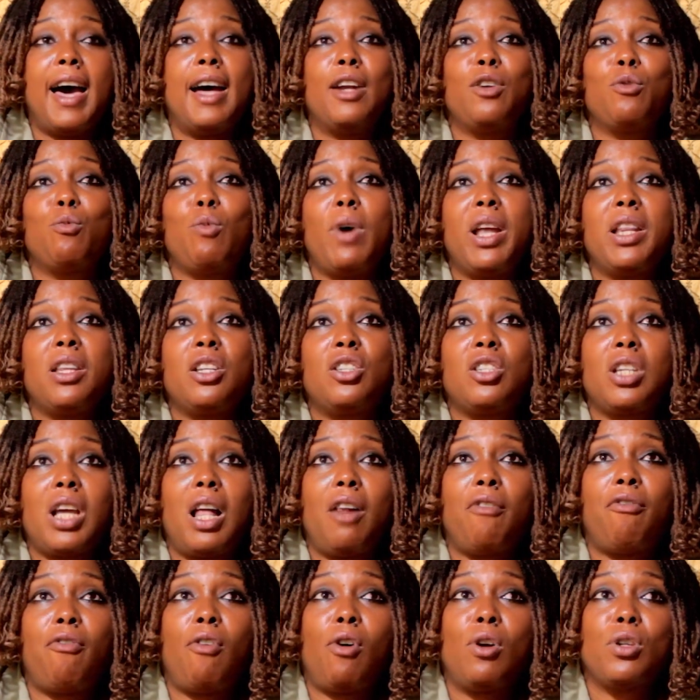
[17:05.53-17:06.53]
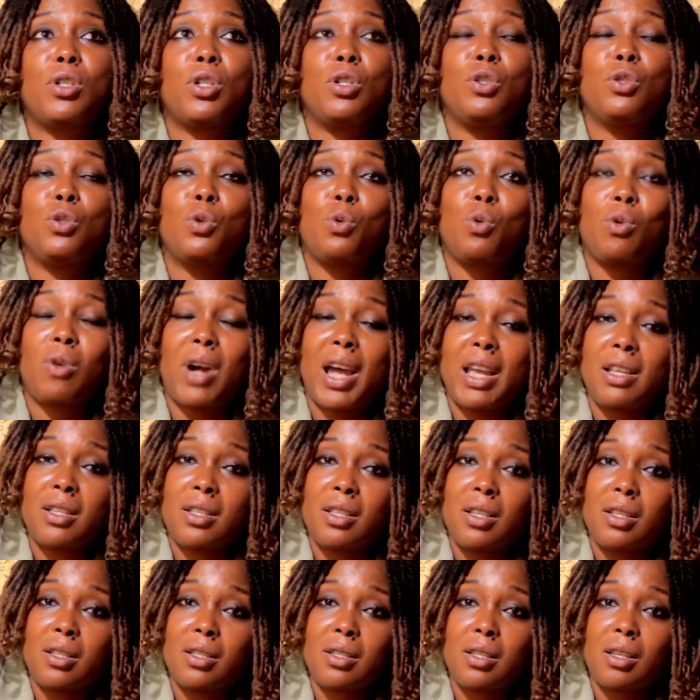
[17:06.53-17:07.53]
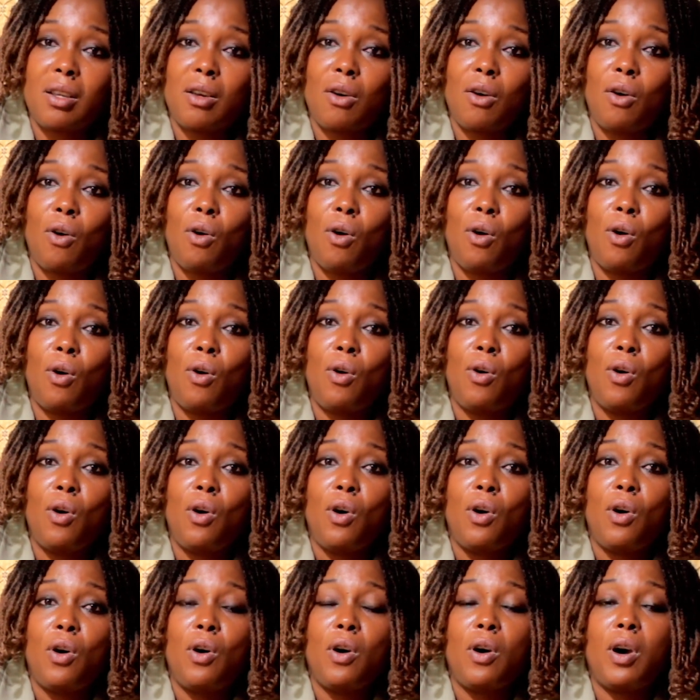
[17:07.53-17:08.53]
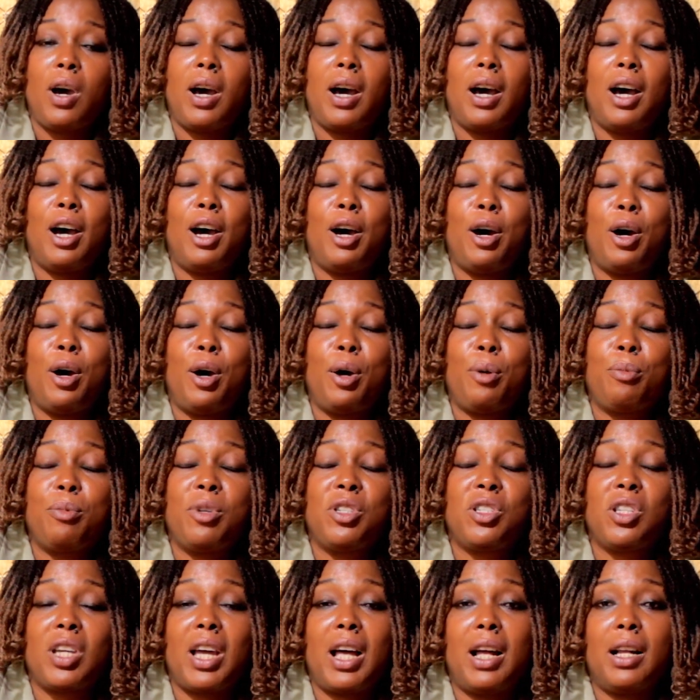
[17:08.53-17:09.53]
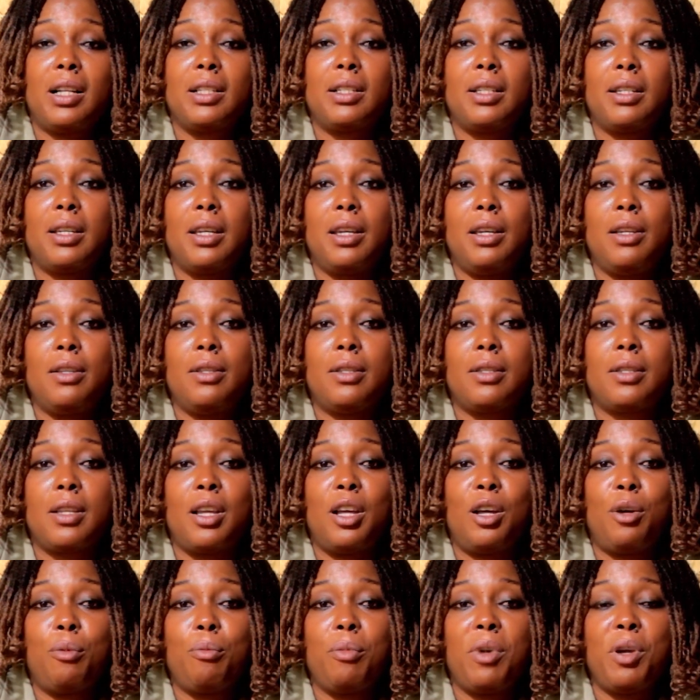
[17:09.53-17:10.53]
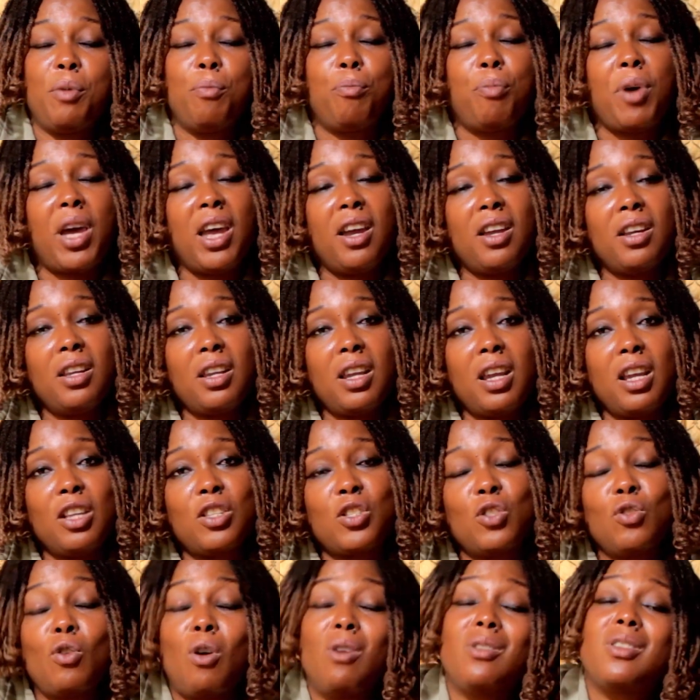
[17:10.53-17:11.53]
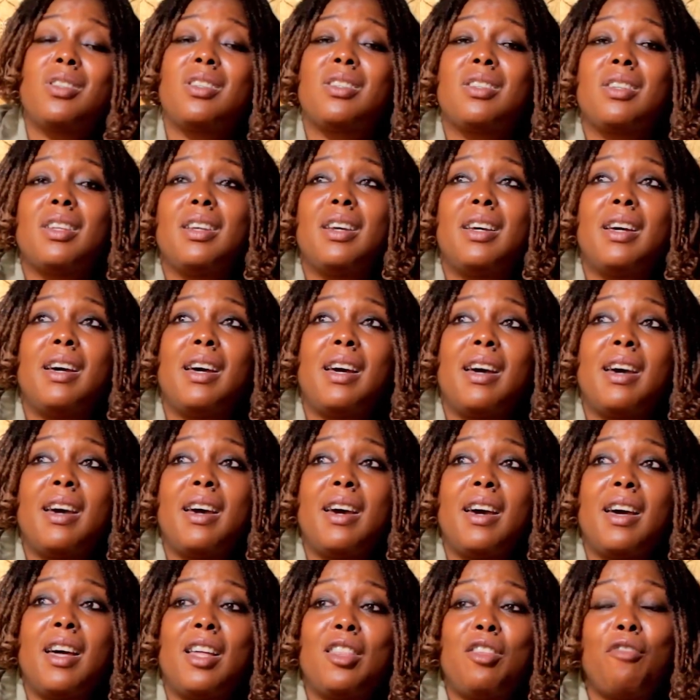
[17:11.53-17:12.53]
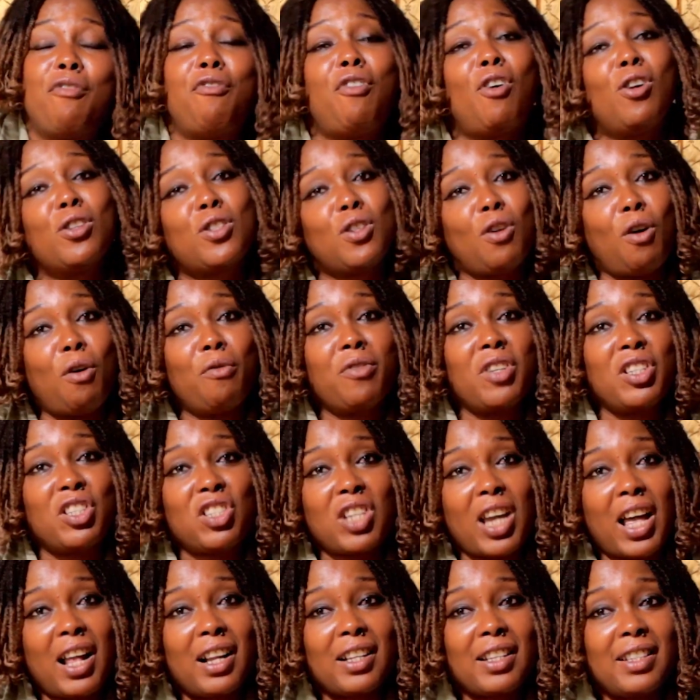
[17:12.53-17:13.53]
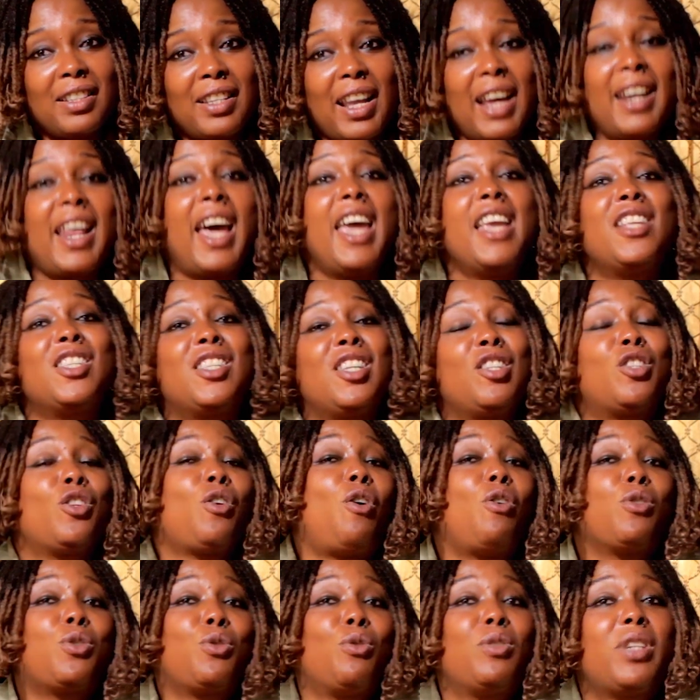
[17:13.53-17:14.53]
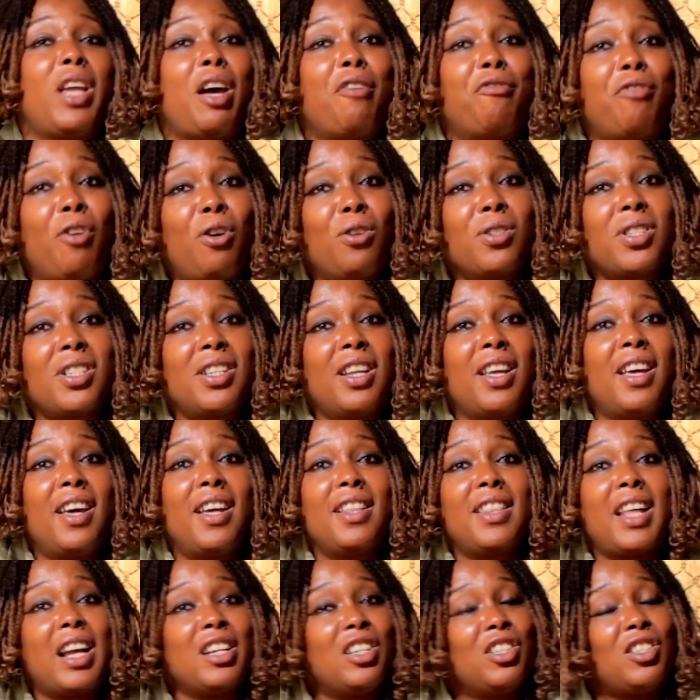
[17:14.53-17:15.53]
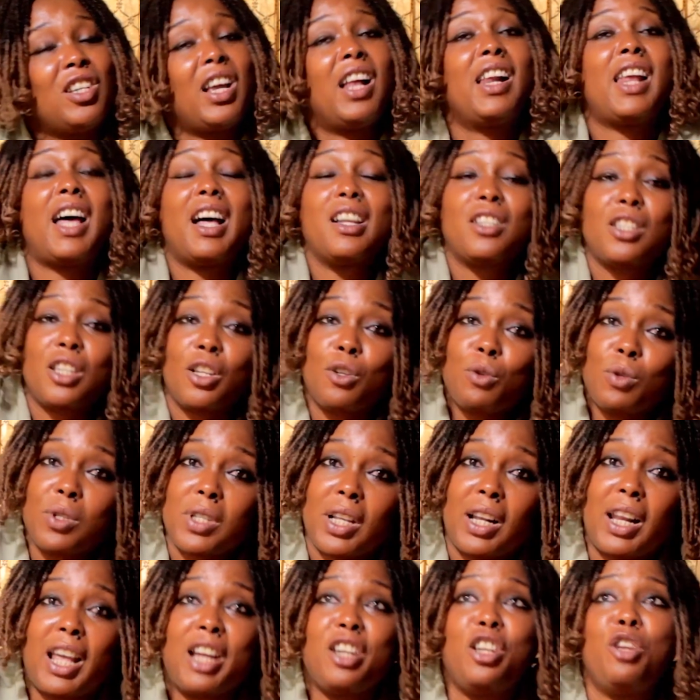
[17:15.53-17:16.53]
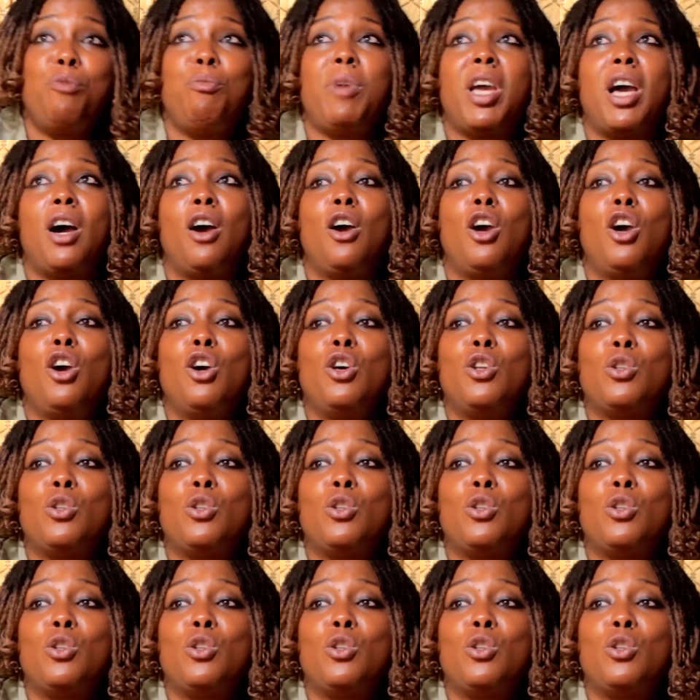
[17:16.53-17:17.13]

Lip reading: And when the child falls into crisis or the child is in pain, it's not the fault of the child. Neither is it also their fault that the child has sickle cell anemia.